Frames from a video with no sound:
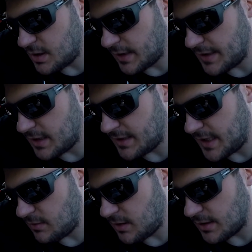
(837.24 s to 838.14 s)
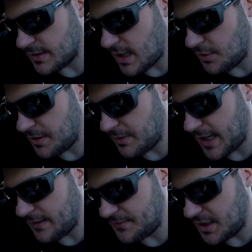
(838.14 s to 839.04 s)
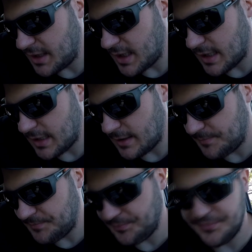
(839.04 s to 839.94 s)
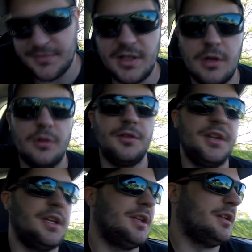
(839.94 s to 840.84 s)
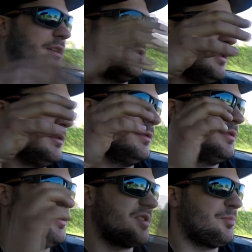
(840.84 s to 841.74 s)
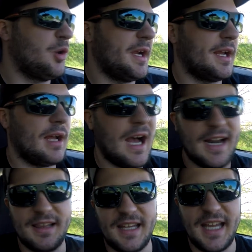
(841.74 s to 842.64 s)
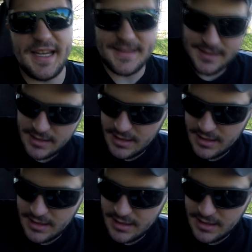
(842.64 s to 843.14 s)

did a data log now that we have the, you know, the spring out of the gate.